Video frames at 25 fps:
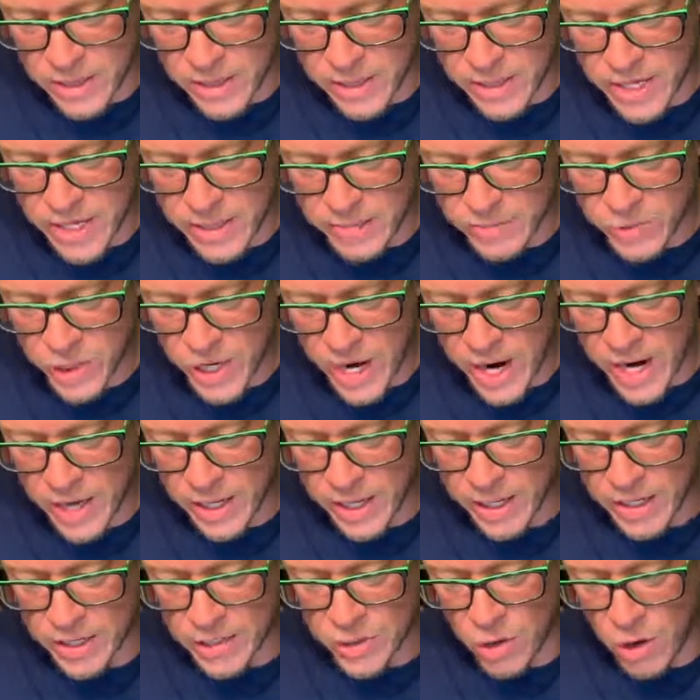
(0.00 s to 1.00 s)
to keep Chiang
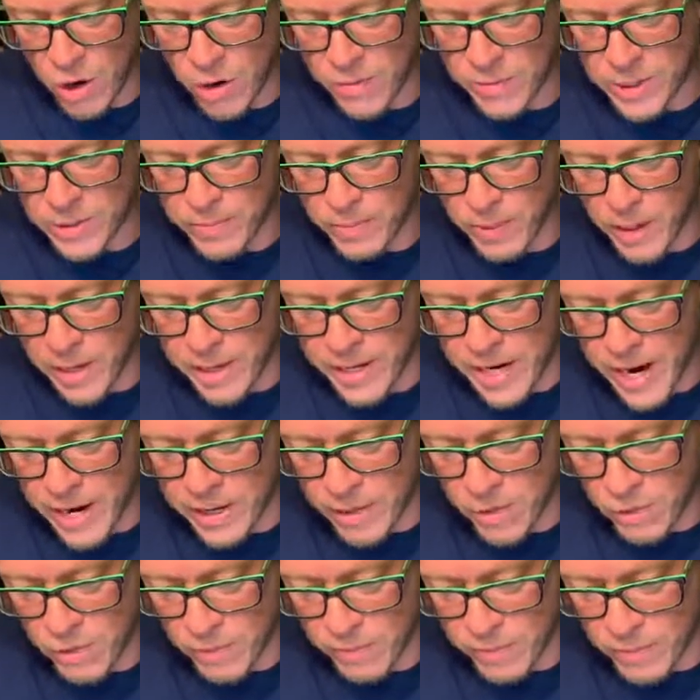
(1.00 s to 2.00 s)
and his armies
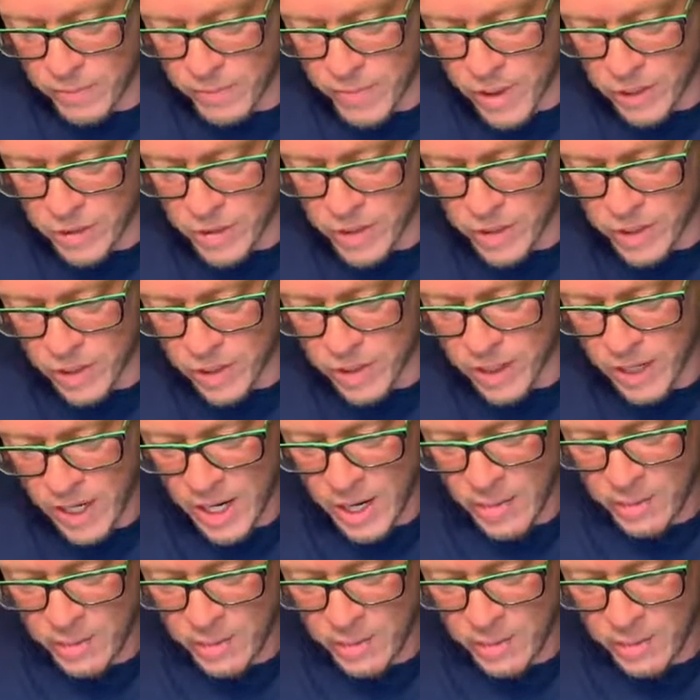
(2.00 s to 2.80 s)
blockaded on Formosa,